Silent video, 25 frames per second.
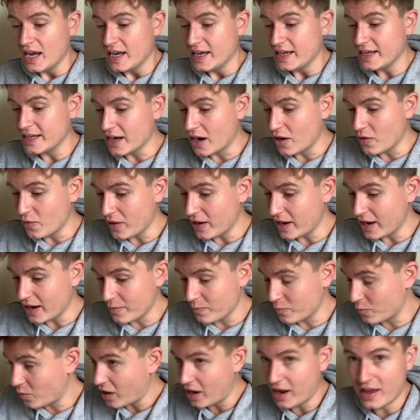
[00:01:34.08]
You know,
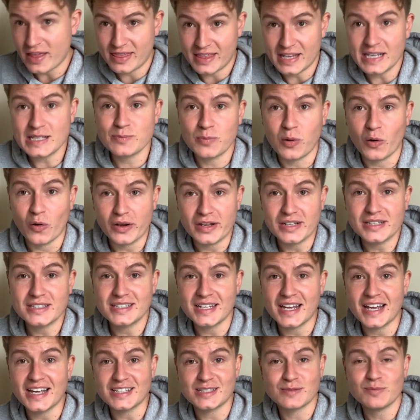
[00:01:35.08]
right at this
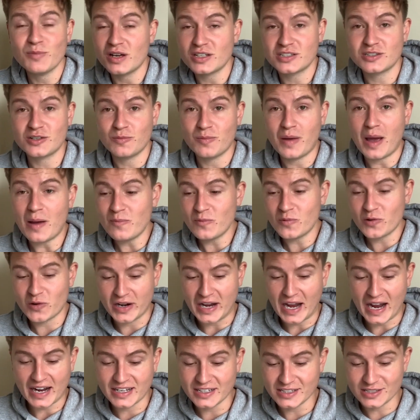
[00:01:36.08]
point, it's muscle
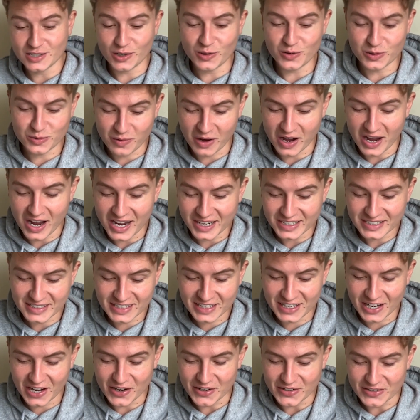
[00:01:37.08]
memory. I can do it with my eyes
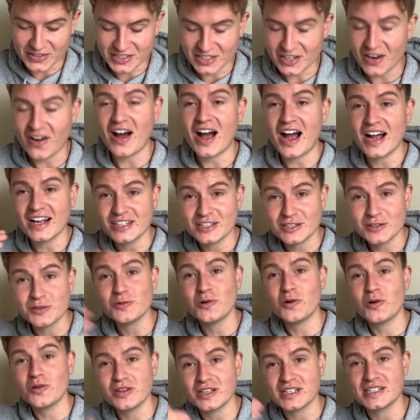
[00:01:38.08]
closed. You know, I
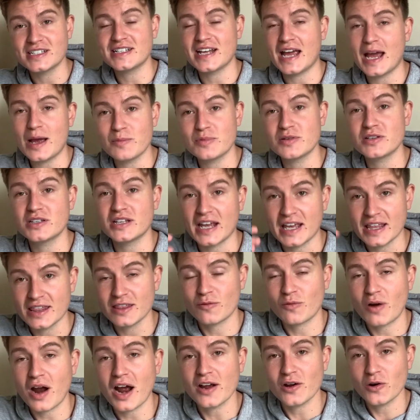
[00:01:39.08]
do all the steps in
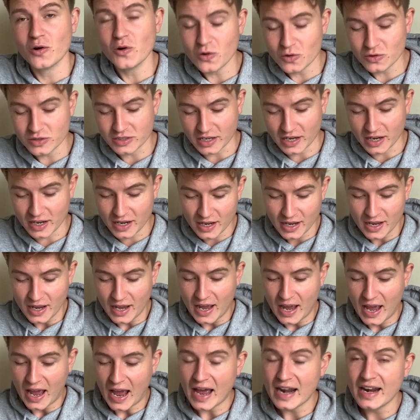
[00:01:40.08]
the right order,
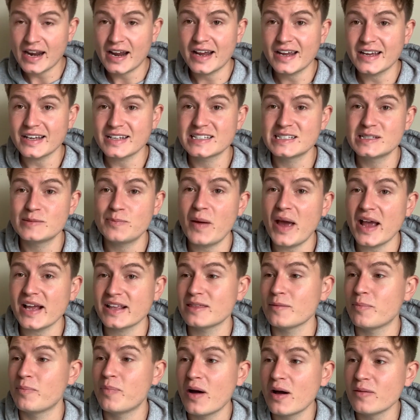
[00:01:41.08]
and I
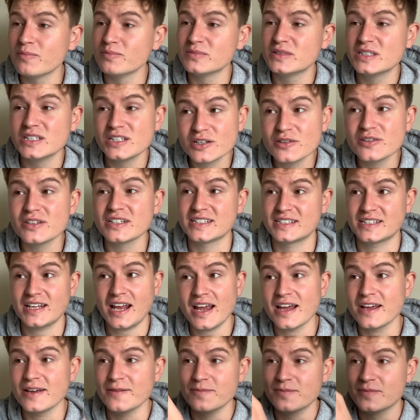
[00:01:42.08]
expect the pump to do the
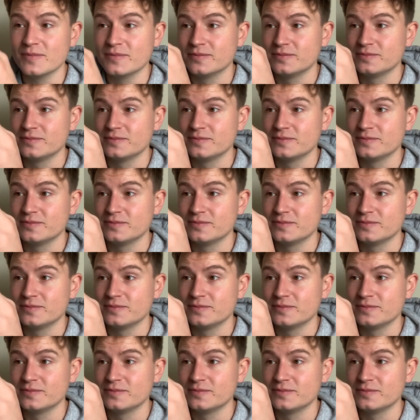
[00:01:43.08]
same.